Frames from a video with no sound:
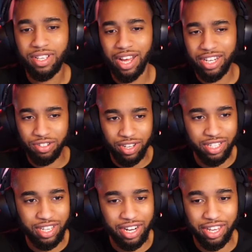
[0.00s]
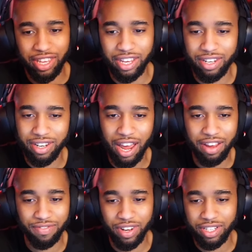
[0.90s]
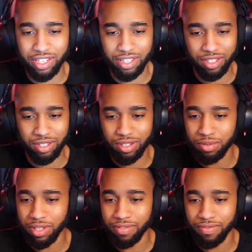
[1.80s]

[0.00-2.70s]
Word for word: I just realized I said again. I have not seen this. What the?